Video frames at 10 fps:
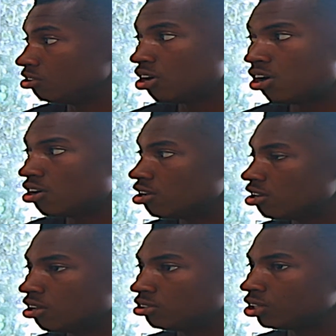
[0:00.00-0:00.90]

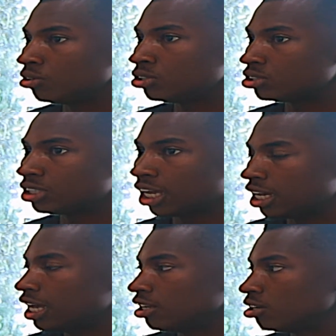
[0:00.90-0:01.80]
No. So it was
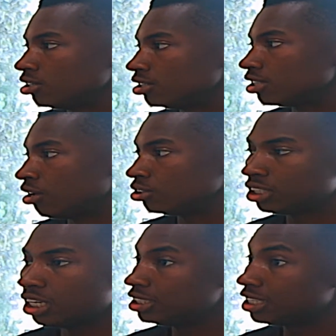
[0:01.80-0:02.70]
secondhand goods. I was
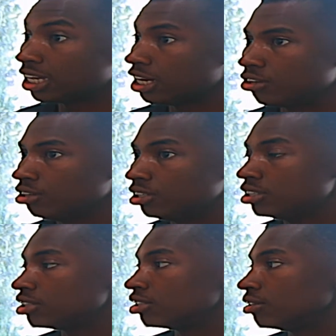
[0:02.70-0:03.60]
selling secondhand
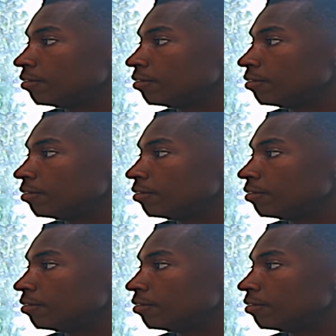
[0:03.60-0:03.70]
goods.